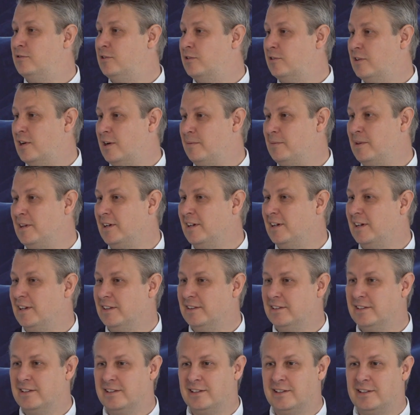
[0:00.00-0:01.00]
you for coming
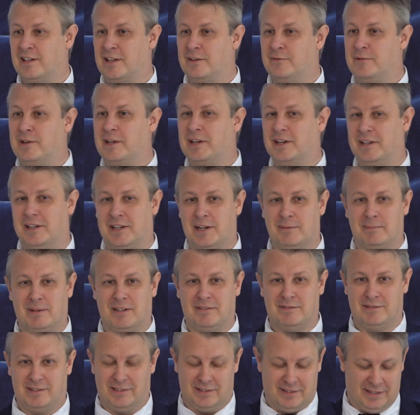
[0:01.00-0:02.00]
and waking
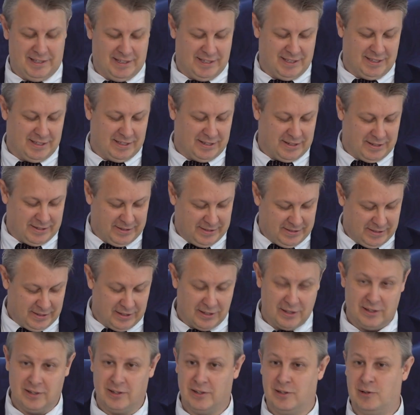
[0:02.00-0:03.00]
up after this
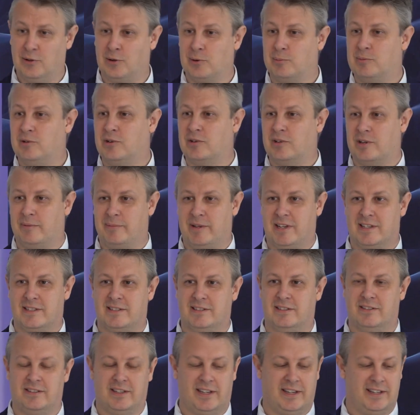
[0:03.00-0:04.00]
long program
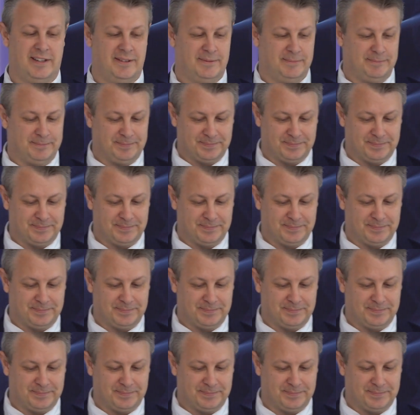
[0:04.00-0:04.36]
yesterday.